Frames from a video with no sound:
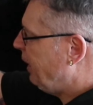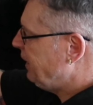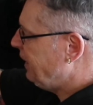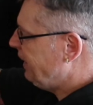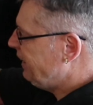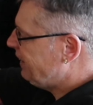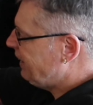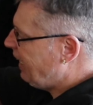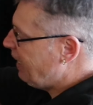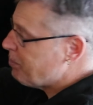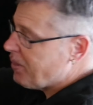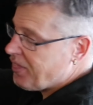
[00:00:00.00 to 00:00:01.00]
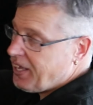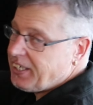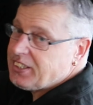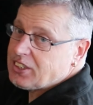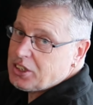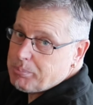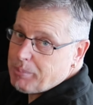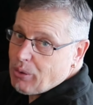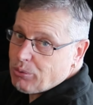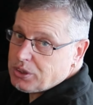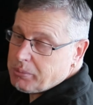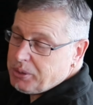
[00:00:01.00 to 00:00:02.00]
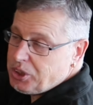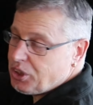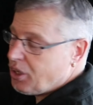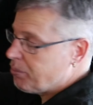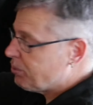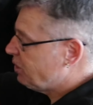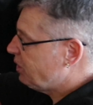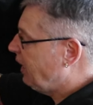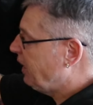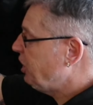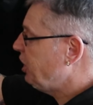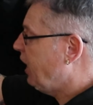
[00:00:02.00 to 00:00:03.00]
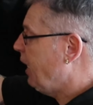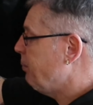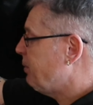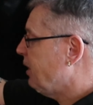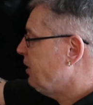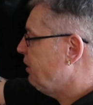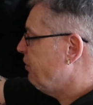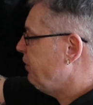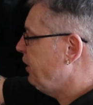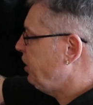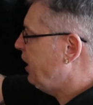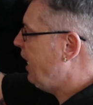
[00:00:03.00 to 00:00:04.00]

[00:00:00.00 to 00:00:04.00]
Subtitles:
edge is there, but that is supposed to be sharp because that's shaped to fit